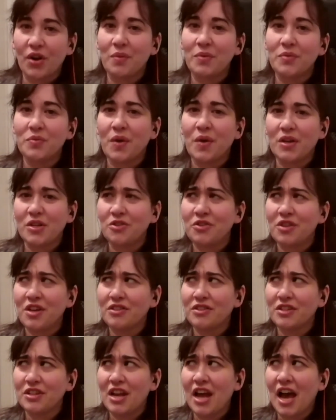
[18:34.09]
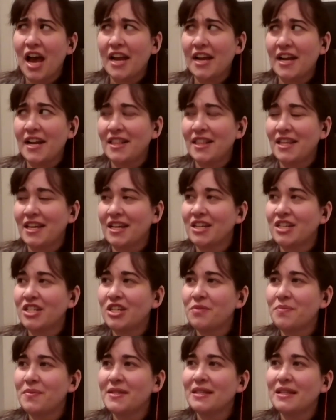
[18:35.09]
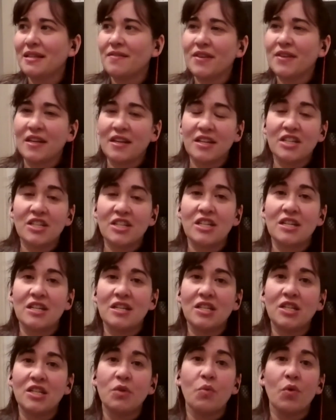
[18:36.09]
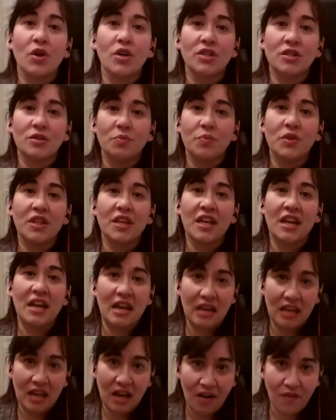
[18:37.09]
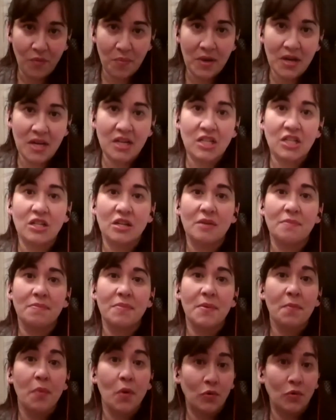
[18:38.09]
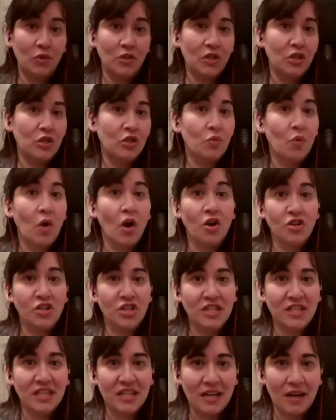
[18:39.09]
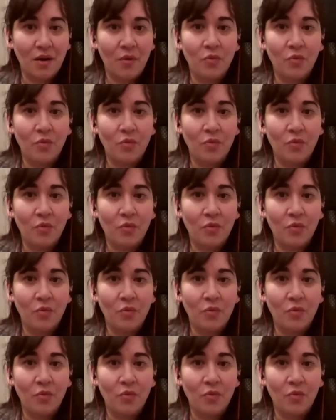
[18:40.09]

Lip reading: It was 2009, I think. She was living, she works with the Canadian government, and she had been posted to Argentina,